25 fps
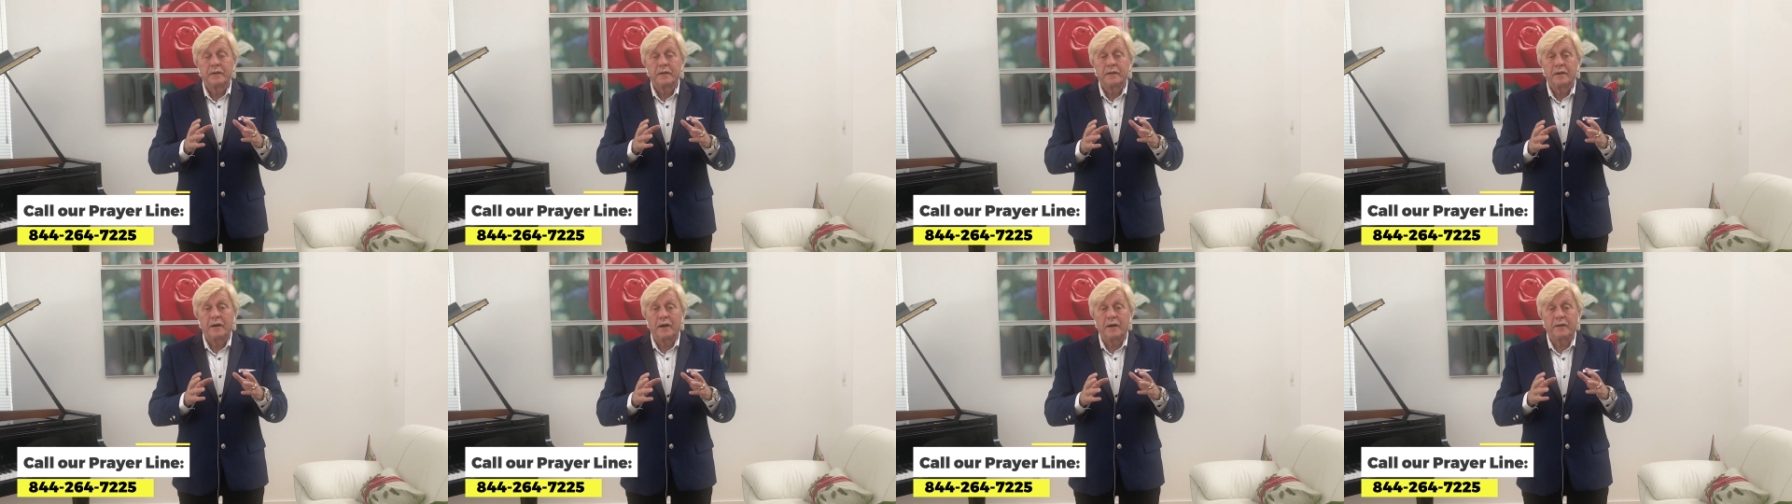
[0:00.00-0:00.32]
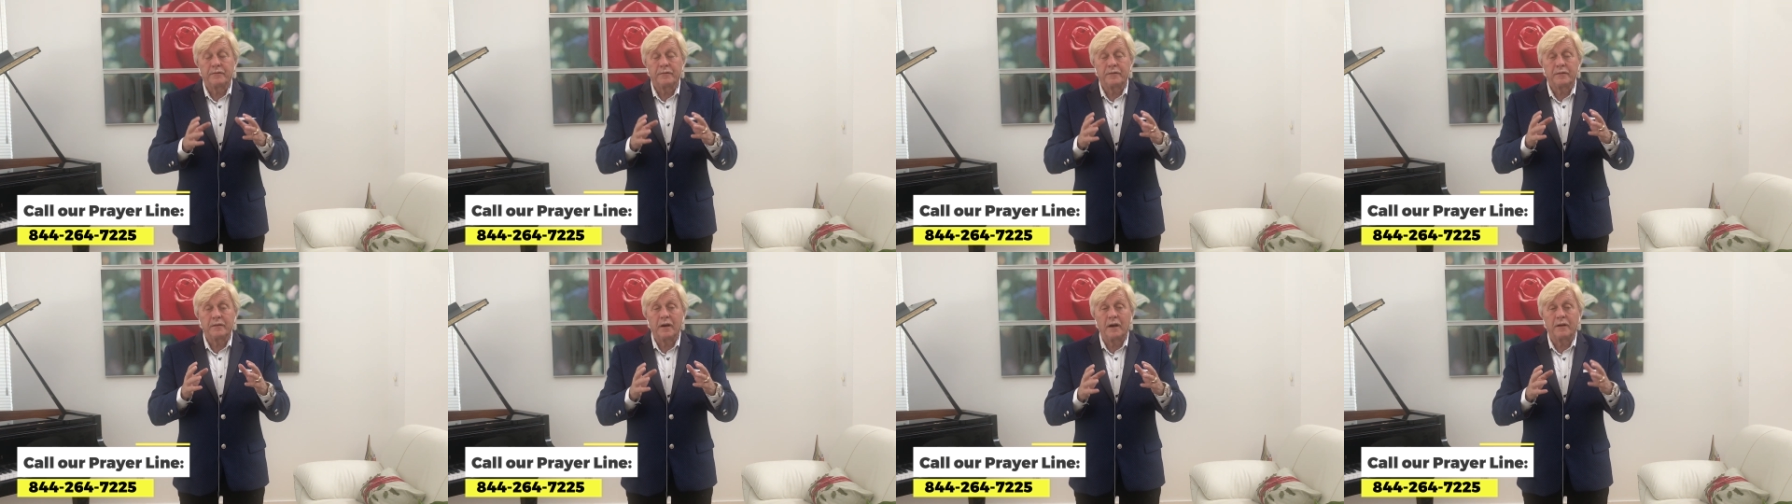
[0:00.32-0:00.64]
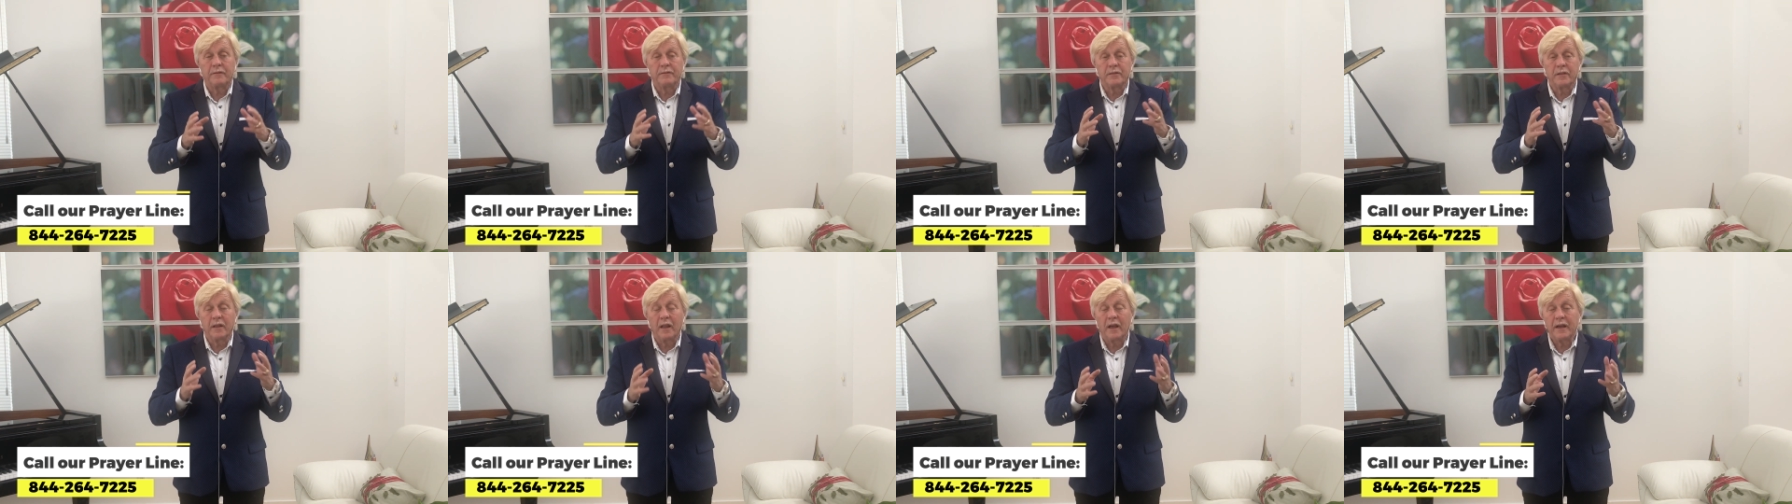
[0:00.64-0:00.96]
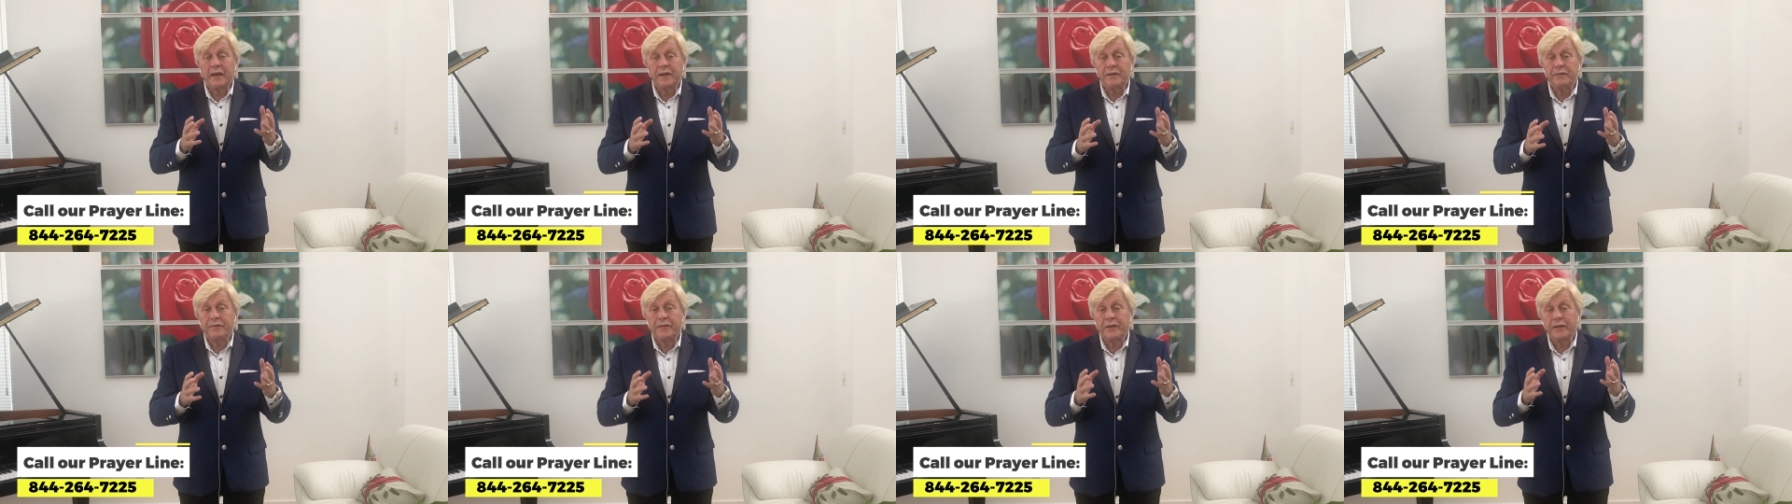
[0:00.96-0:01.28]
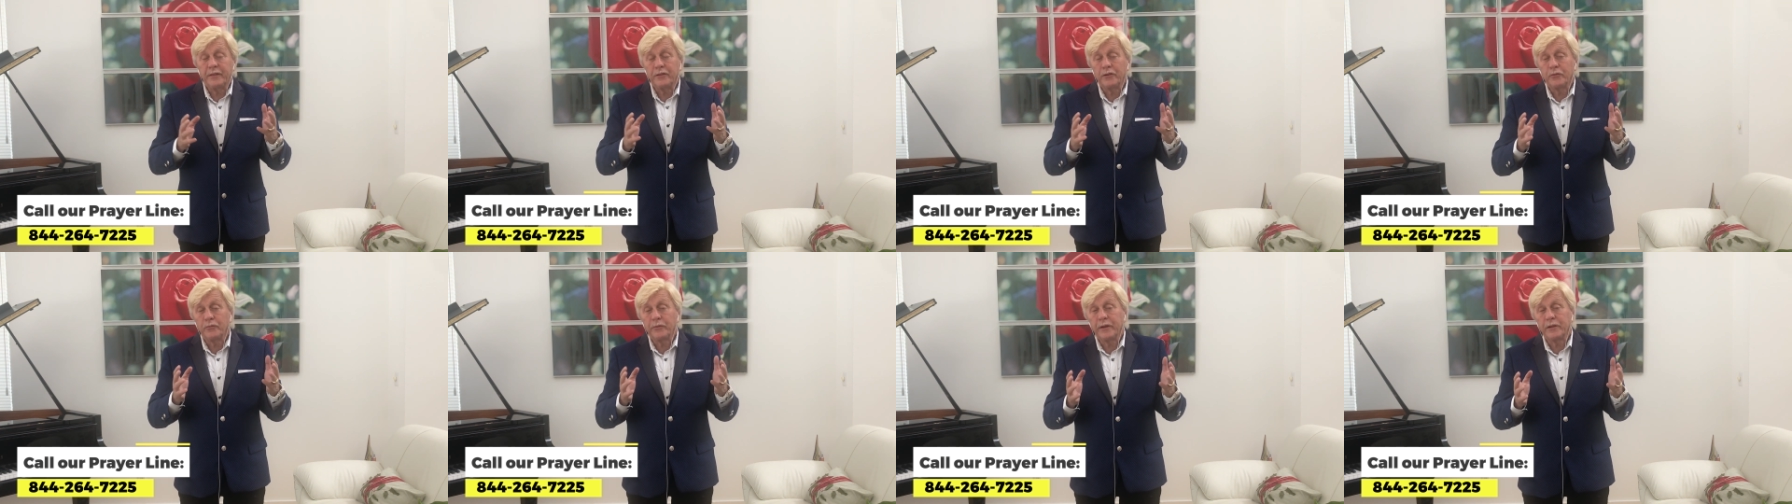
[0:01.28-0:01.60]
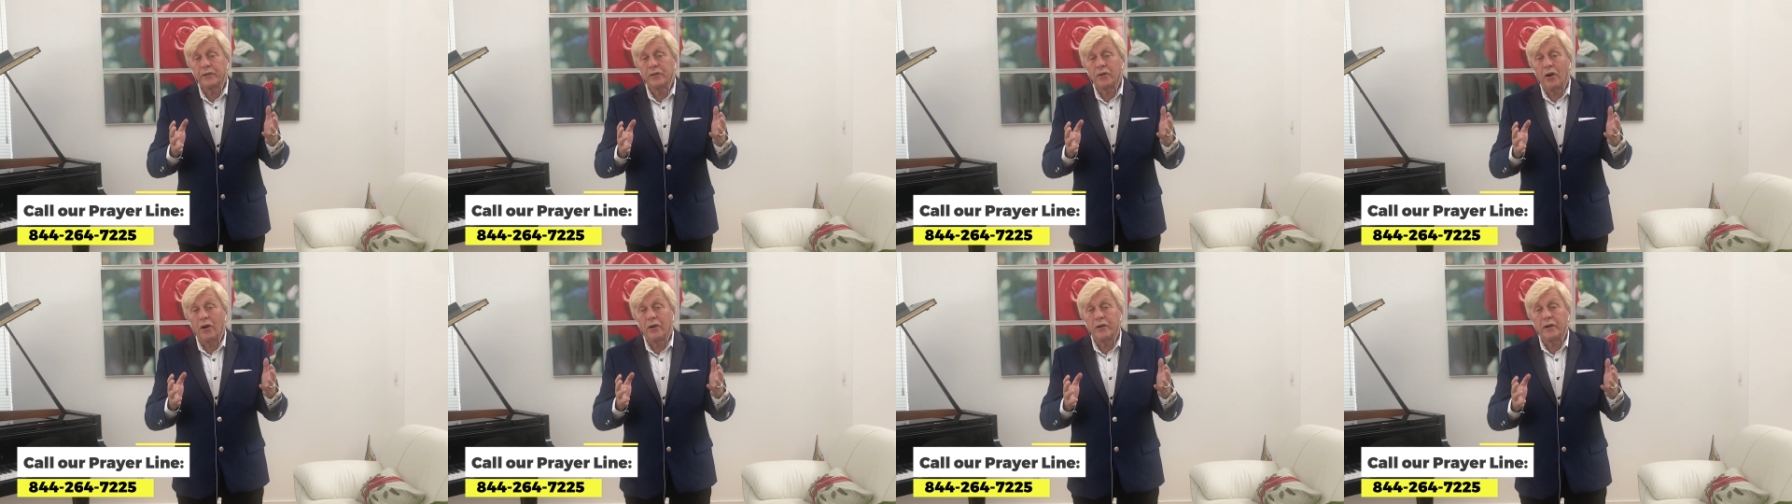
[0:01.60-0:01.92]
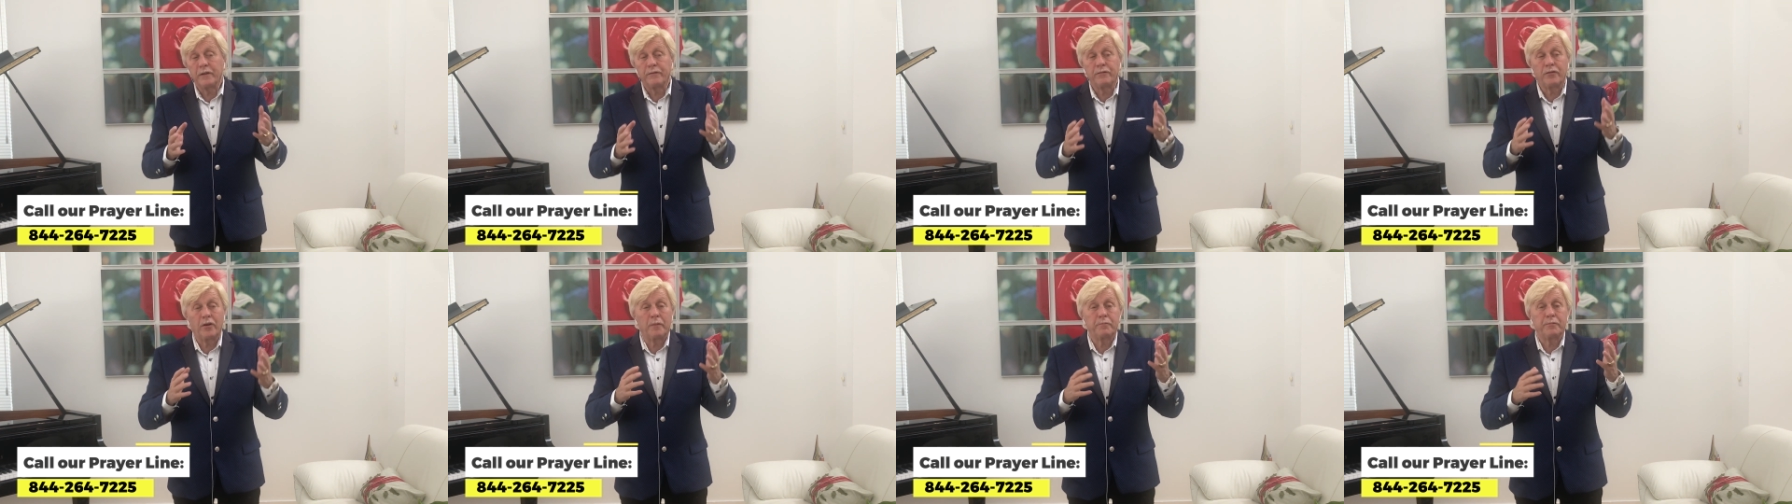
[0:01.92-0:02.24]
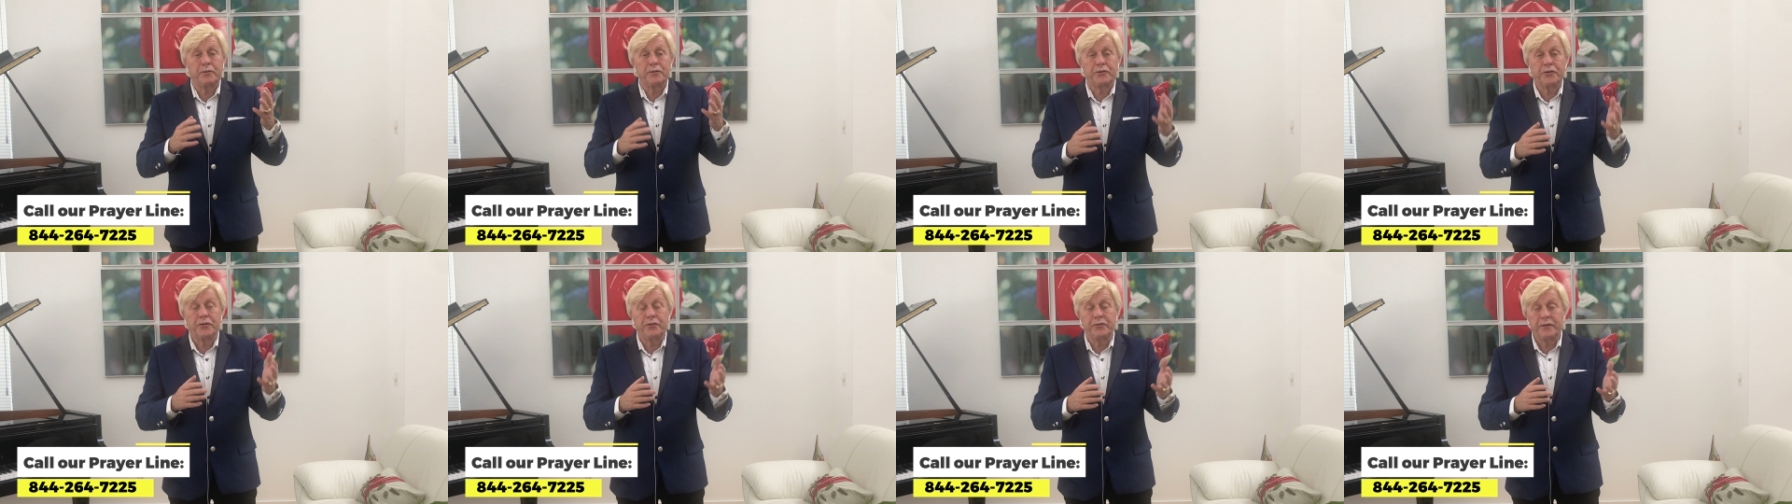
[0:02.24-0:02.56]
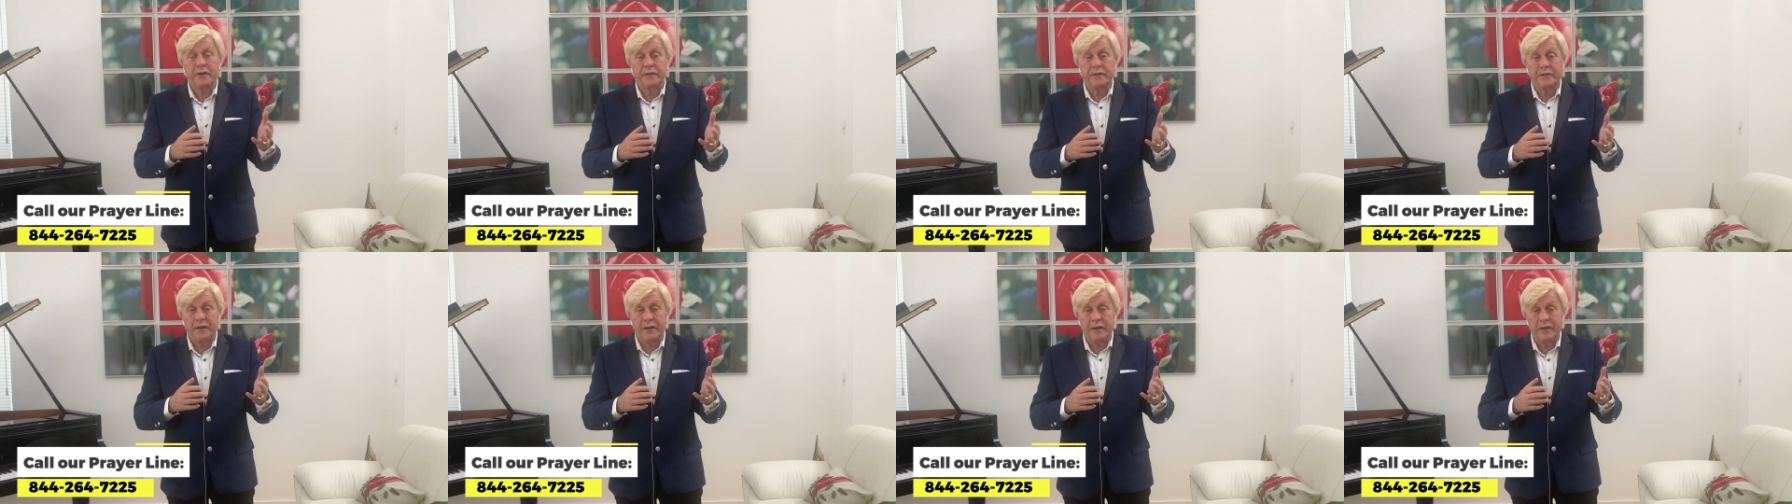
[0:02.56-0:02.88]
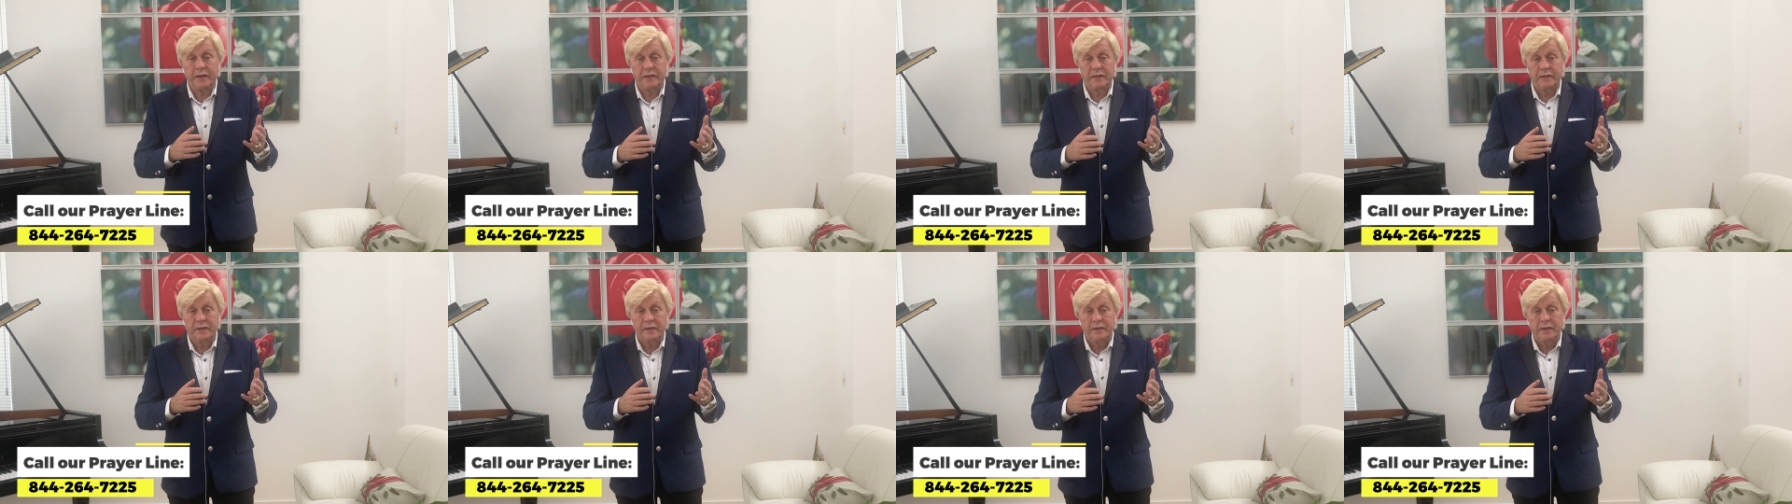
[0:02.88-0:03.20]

of life in the regard of opportunity